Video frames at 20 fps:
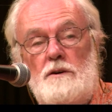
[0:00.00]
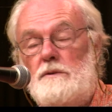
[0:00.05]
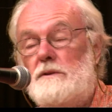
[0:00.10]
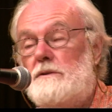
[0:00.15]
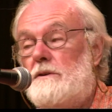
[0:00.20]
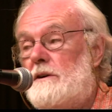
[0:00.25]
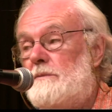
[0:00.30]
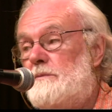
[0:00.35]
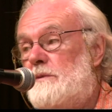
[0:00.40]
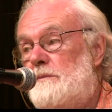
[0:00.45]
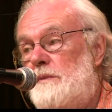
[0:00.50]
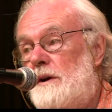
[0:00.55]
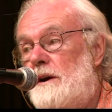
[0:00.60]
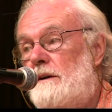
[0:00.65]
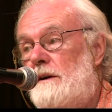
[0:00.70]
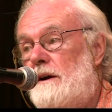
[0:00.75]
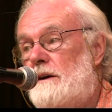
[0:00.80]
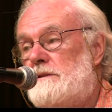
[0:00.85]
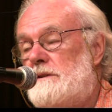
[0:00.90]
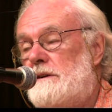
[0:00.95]
or we've got to
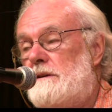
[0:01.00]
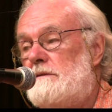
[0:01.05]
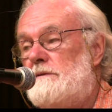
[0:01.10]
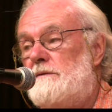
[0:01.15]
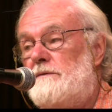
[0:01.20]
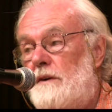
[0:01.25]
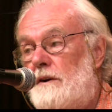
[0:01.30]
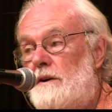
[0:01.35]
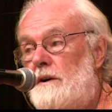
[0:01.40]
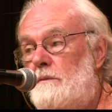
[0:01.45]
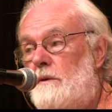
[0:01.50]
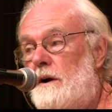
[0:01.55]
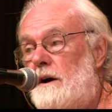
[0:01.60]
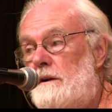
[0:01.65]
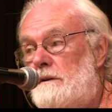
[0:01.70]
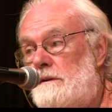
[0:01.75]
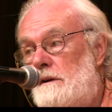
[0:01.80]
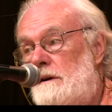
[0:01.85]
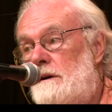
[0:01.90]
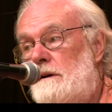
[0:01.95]
prepare ourselves very
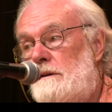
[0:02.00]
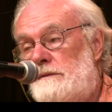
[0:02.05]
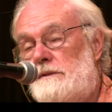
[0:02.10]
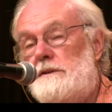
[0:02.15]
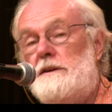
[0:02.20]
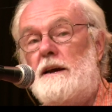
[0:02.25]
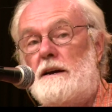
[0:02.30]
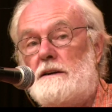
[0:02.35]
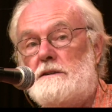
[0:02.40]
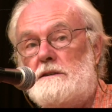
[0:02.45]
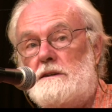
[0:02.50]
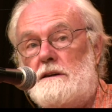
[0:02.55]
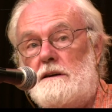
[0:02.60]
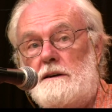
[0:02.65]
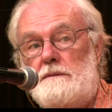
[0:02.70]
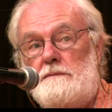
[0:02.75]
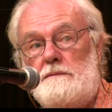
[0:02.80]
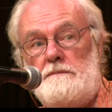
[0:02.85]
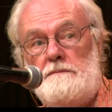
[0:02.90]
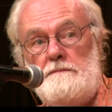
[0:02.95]
well for the next
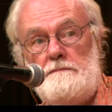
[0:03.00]
time.